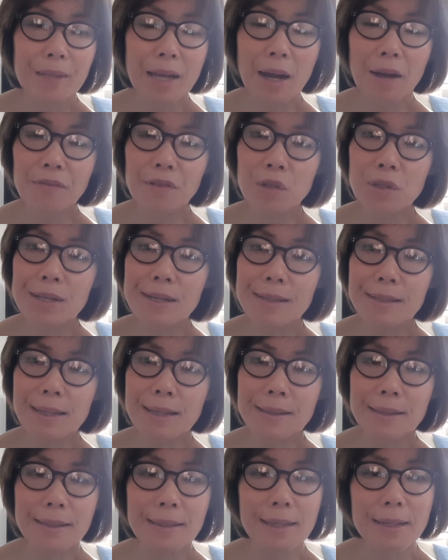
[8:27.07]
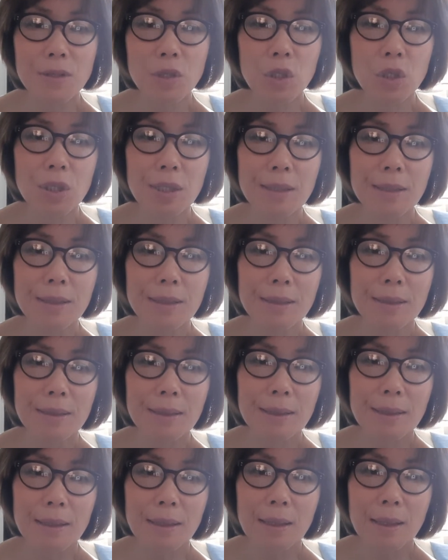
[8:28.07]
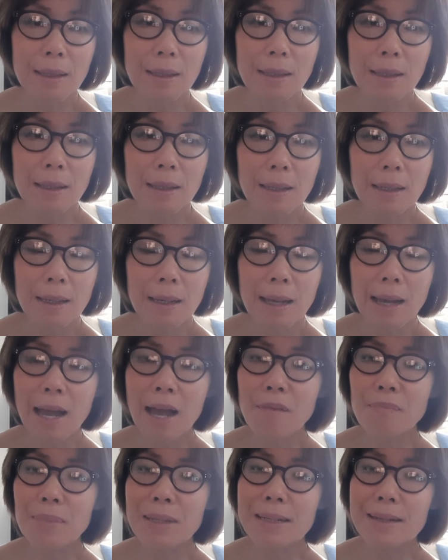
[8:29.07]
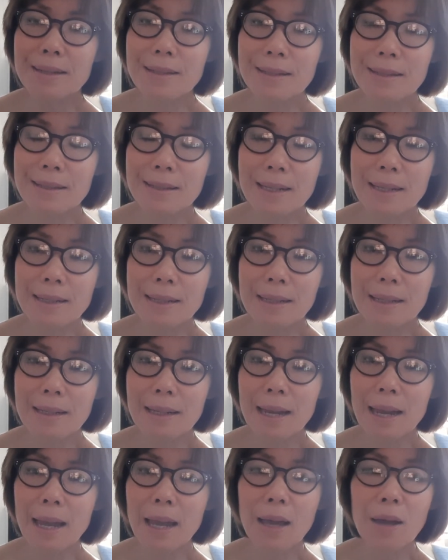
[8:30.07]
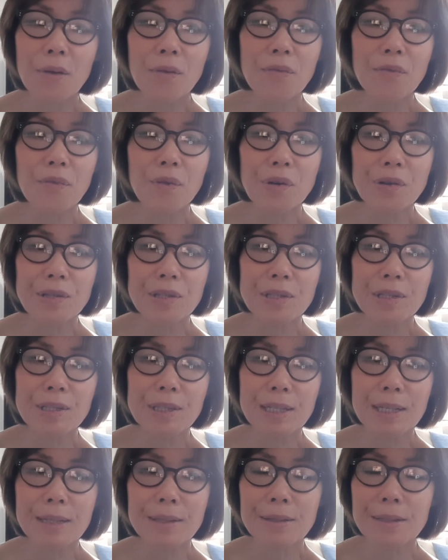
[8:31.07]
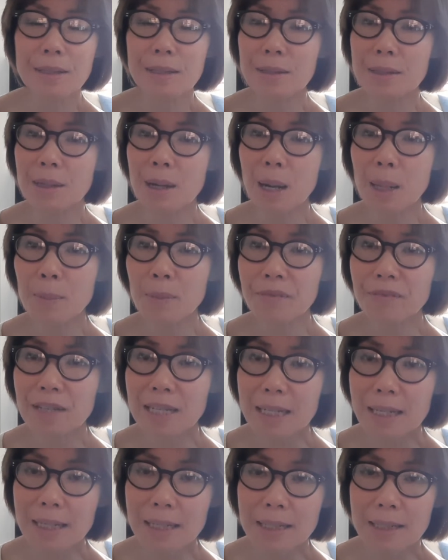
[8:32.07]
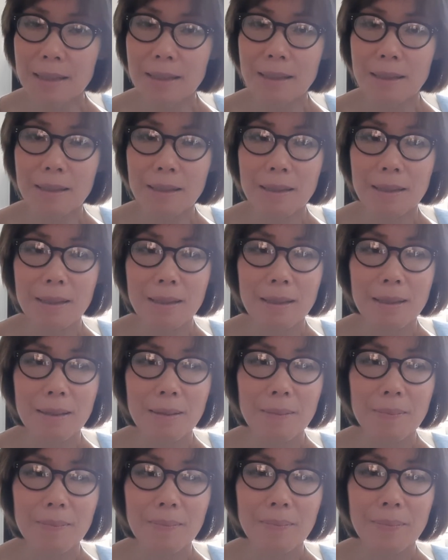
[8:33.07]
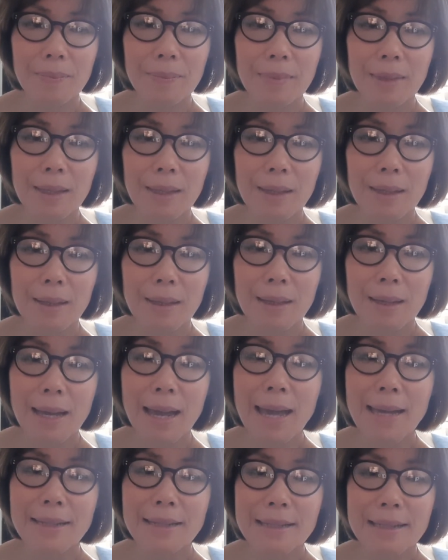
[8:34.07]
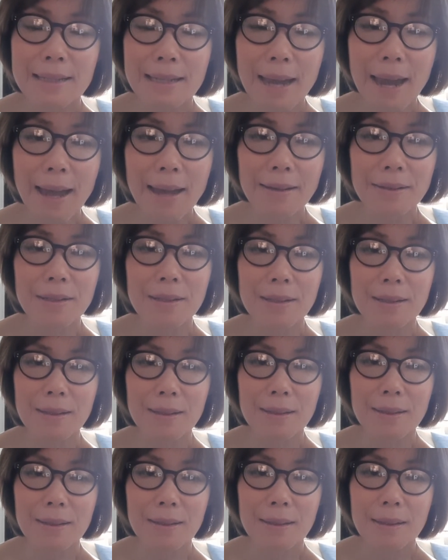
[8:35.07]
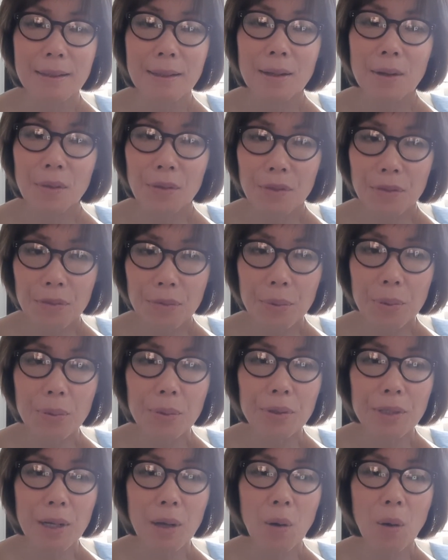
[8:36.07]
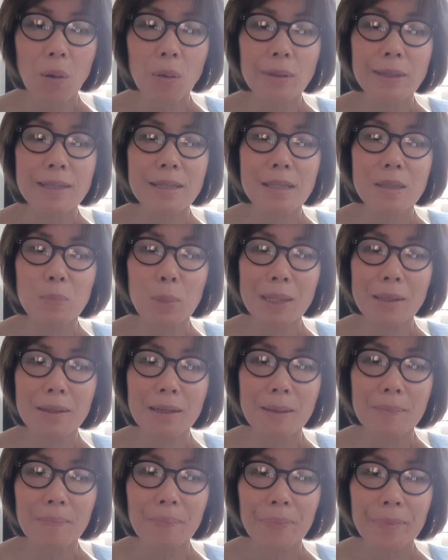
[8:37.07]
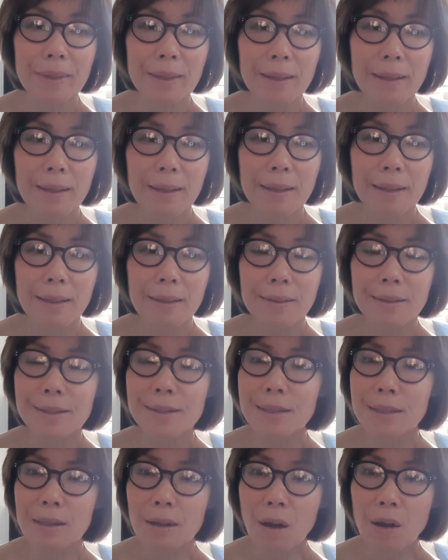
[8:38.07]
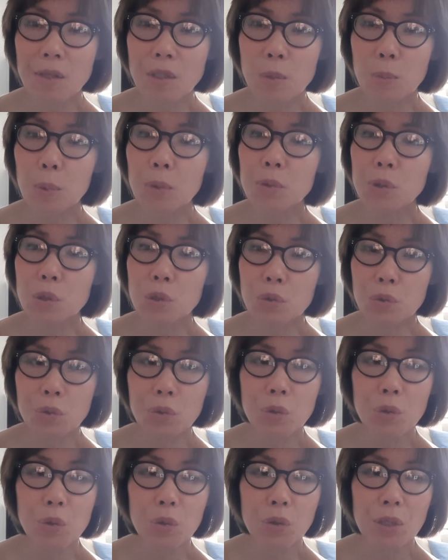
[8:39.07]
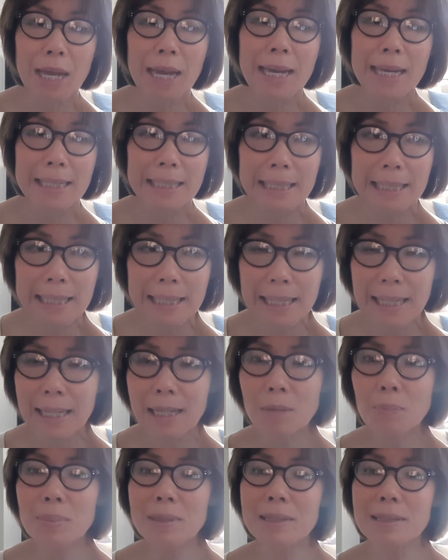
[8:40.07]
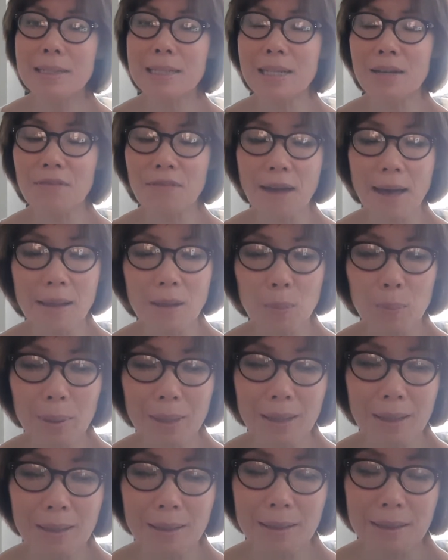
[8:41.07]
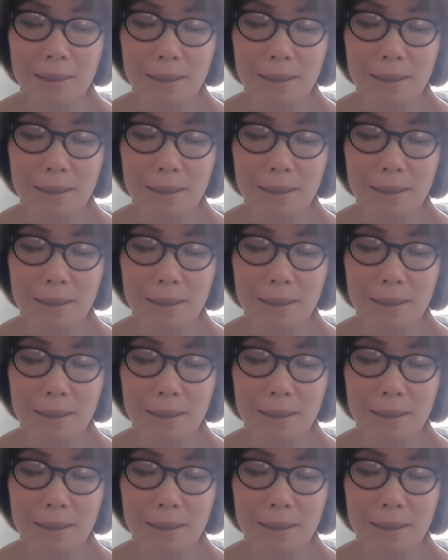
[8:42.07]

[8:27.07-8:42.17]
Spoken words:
after his ascension, have been a study ever since the time of Eden. And yet, through the Holy Spirit, this gospel truth keep developing,